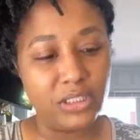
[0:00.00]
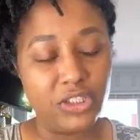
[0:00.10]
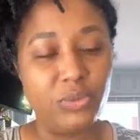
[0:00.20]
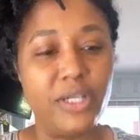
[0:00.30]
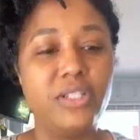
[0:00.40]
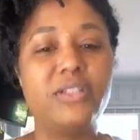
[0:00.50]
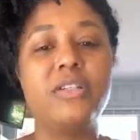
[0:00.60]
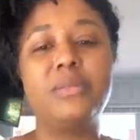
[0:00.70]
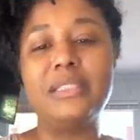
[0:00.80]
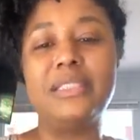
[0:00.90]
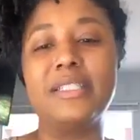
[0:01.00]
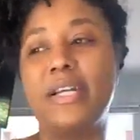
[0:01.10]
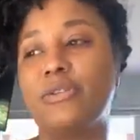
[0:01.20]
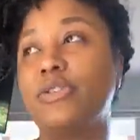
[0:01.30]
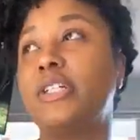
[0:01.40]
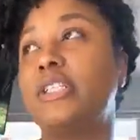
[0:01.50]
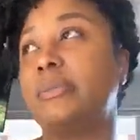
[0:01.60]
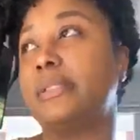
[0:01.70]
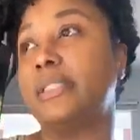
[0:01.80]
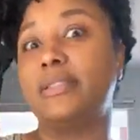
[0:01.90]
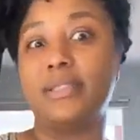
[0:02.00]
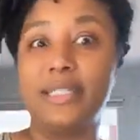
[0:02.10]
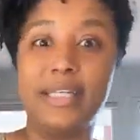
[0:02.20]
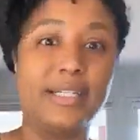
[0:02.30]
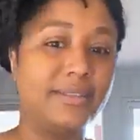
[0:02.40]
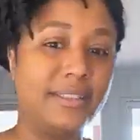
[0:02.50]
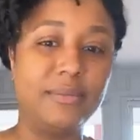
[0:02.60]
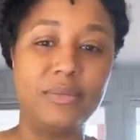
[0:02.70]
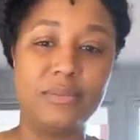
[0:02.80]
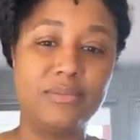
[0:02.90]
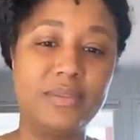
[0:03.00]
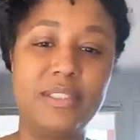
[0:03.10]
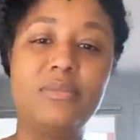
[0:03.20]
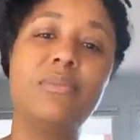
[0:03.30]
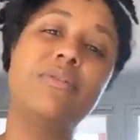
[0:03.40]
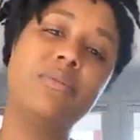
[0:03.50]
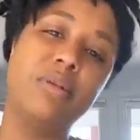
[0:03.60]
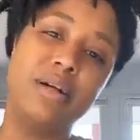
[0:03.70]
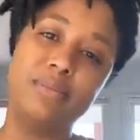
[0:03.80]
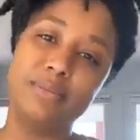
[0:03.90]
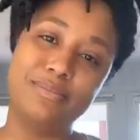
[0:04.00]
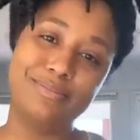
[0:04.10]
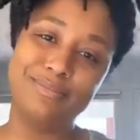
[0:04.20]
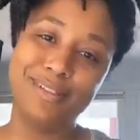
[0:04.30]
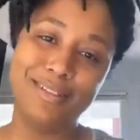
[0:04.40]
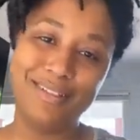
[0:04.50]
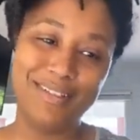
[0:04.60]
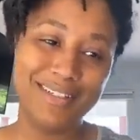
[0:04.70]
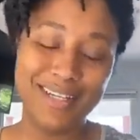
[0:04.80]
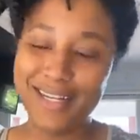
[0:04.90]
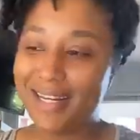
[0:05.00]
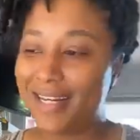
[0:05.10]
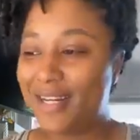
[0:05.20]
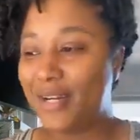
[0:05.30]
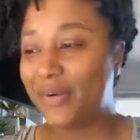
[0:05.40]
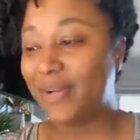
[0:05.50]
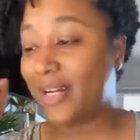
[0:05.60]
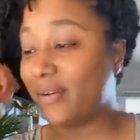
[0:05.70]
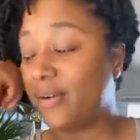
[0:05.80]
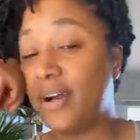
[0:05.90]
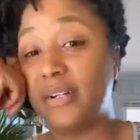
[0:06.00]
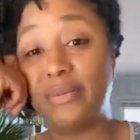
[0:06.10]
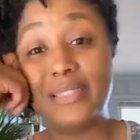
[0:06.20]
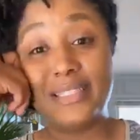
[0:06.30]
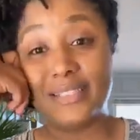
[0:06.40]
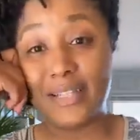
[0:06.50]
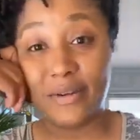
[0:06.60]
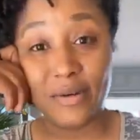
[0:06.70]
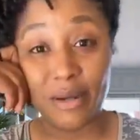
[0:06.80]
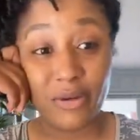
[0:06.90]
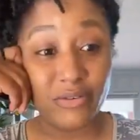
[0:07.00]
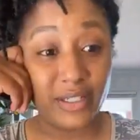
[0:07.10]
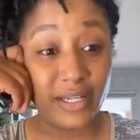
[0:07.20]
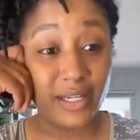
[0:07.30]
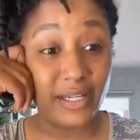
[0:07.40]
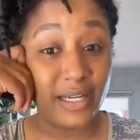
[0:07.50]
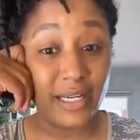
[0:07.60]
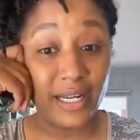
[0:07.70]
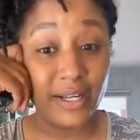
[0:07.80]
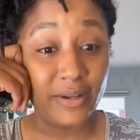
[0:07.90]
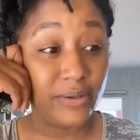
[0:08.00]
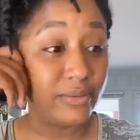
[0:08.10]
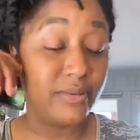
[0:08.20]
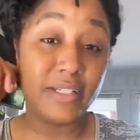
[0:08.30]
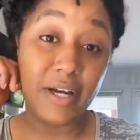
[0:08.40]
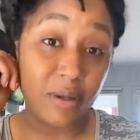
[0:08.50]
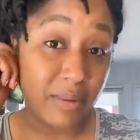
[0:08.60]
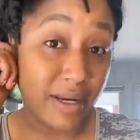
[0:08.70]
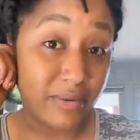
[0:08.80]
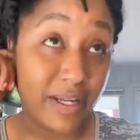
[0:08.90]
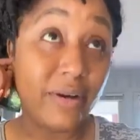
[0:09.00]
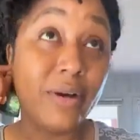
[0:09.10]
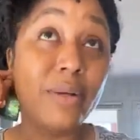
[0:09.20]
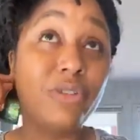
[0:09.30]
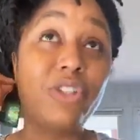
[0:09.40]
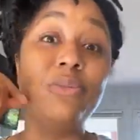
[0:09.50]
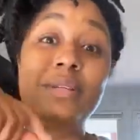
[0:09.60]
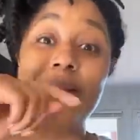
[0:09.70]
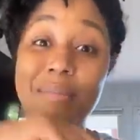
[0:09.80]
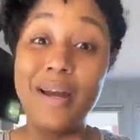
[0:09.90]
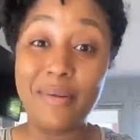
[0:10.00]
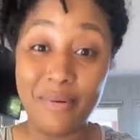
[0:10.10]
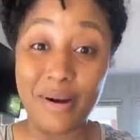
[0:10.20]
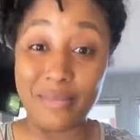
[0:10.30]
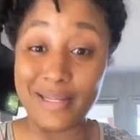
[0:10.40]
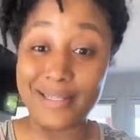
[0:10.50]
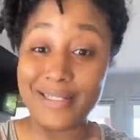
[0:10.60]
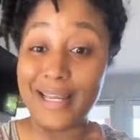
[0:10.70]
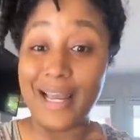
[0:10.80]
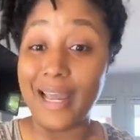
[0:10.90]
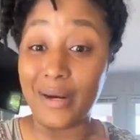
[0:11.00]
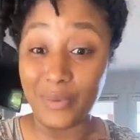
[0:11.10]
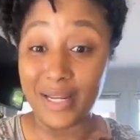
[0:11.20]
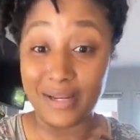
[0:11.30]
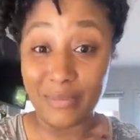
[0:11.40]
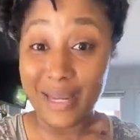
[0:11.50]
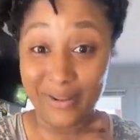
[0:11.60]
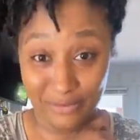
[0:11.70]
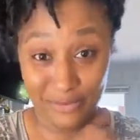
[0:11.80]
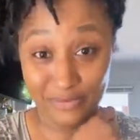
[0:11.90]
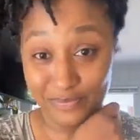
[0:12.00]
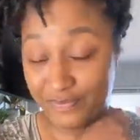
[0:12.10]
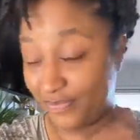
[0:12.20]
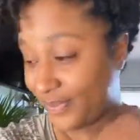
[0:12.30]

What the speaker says: situations to the police because they don't trust the police. Again, symptom of a problem. We're not going to call the police because they're going to come over here and they're going to talk about, they're going to come shoot me in my apartment and say I had weed in the bathroom.